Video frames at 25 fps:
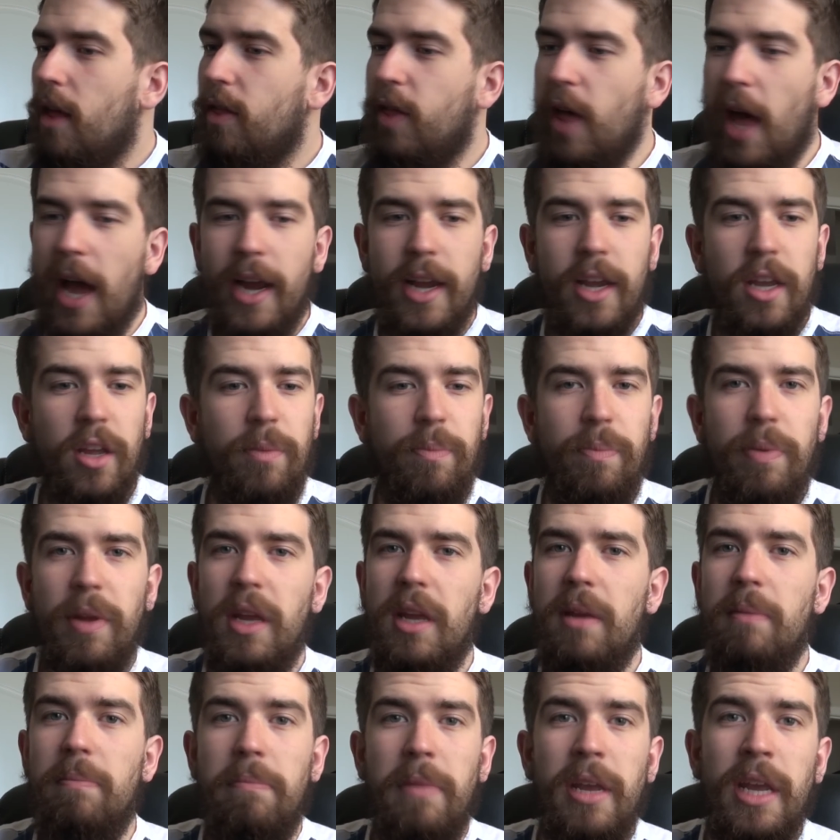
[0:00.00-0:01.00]
That could
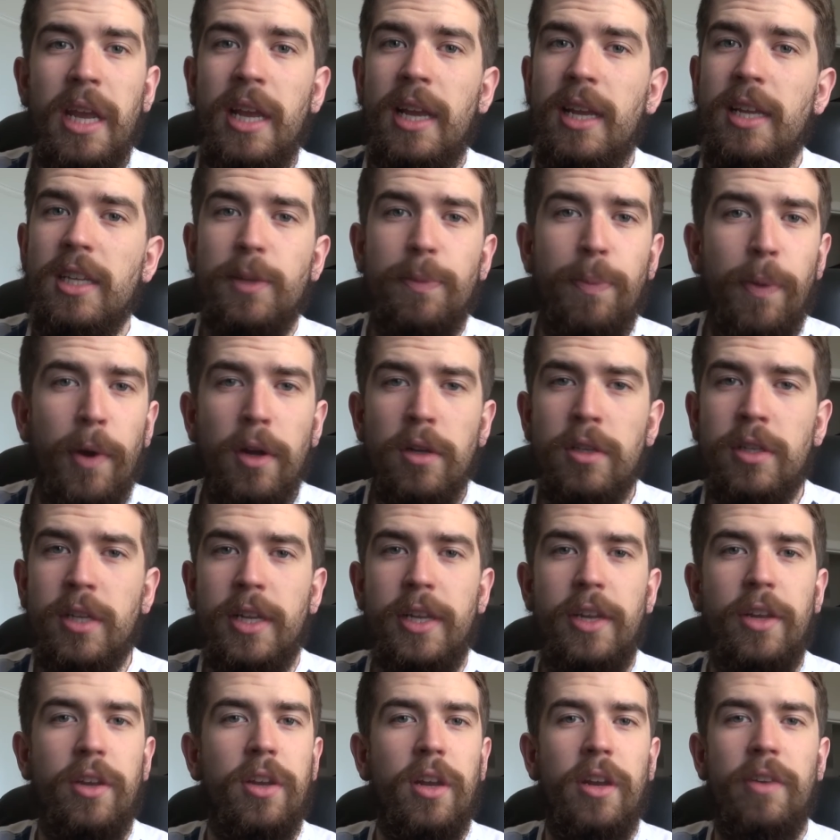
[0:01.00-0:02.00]
be me as a
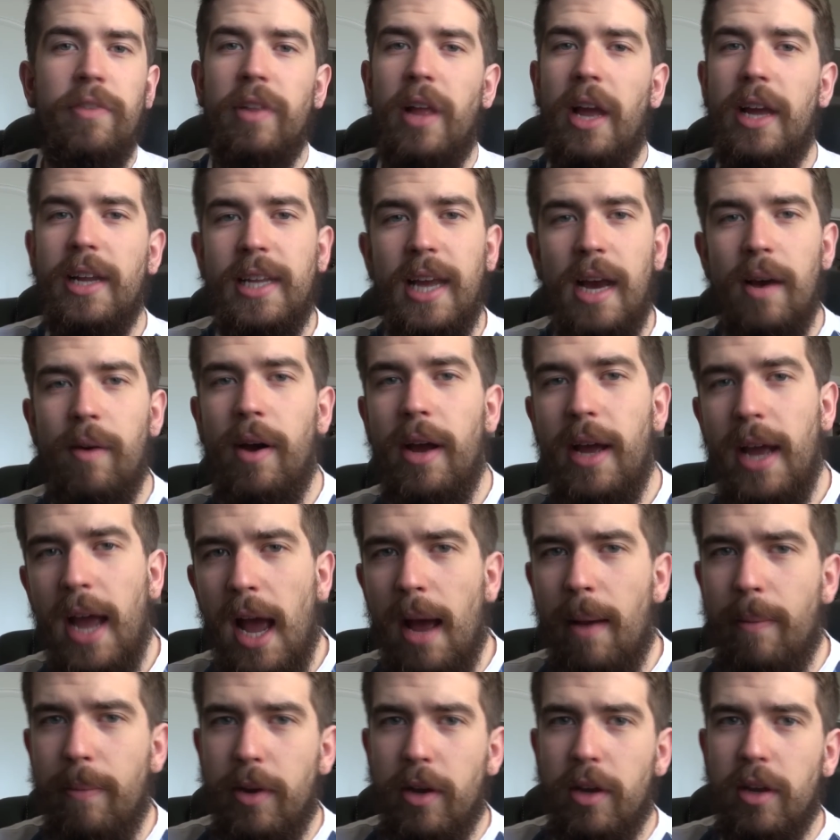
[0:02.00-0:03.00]
person. You could have liked how I
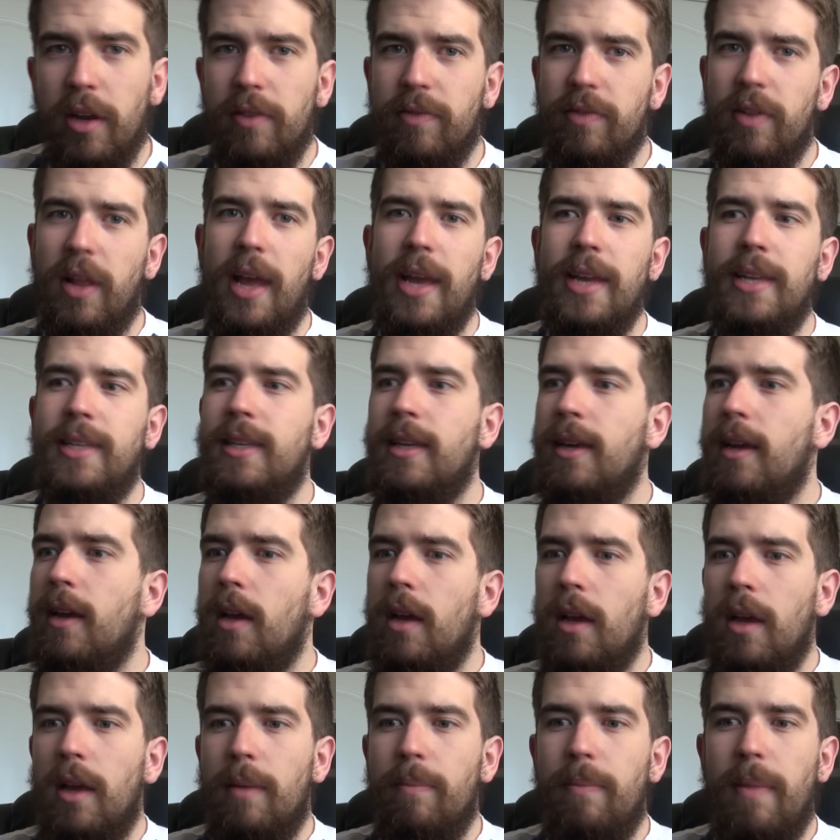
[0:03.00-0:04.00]
am. You could have liked,
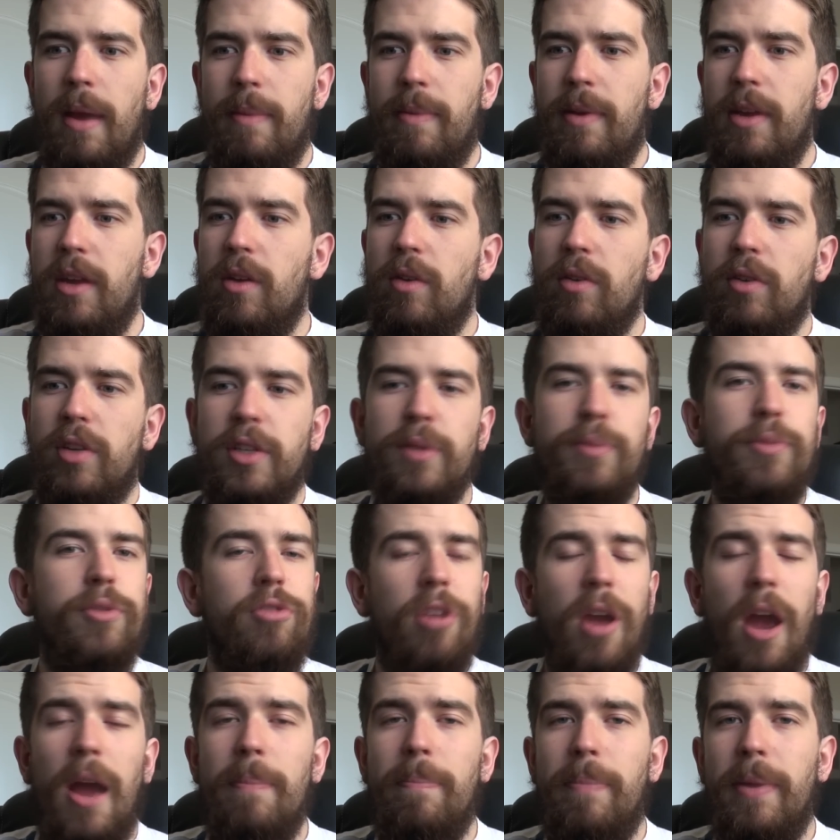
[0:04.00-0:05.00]
maybe you
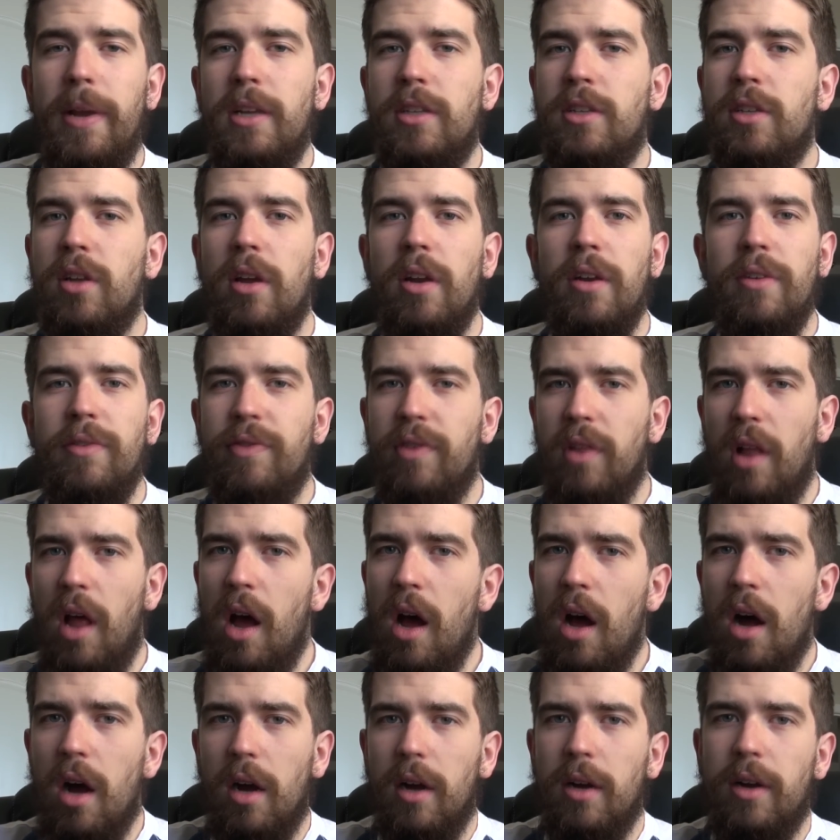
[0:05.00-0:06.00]
subscribed based on a
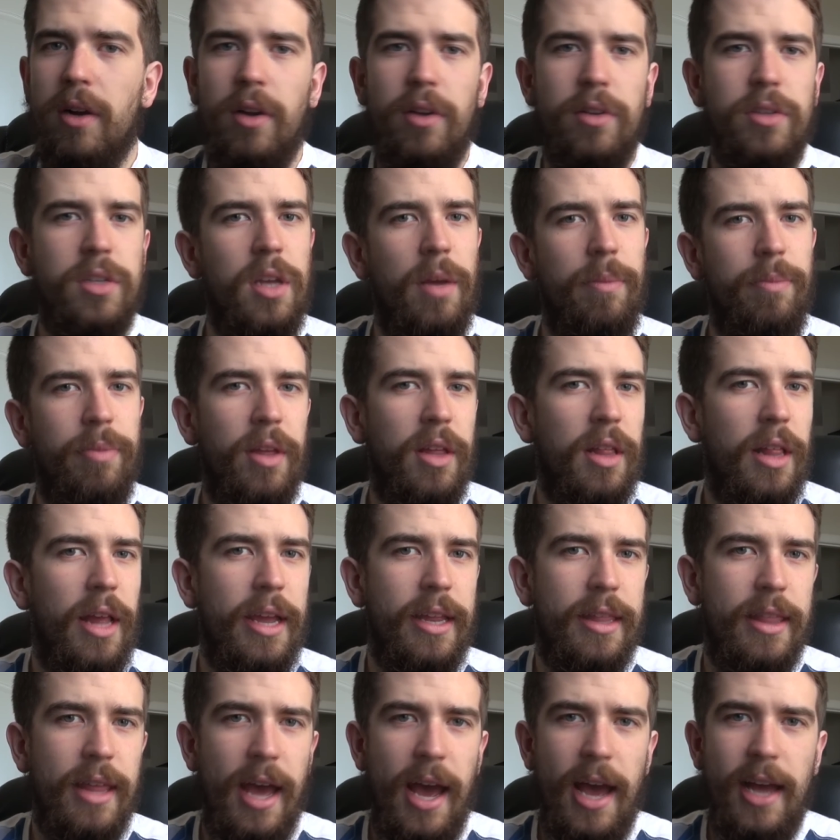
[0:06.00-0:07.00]
vlog or something
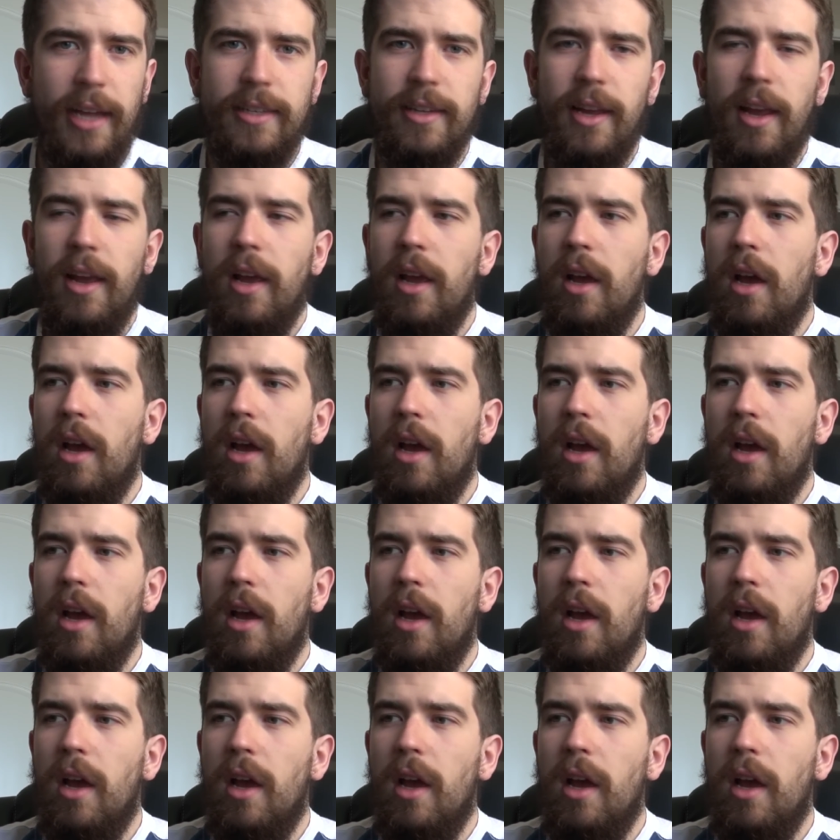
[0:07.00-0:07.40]
like that.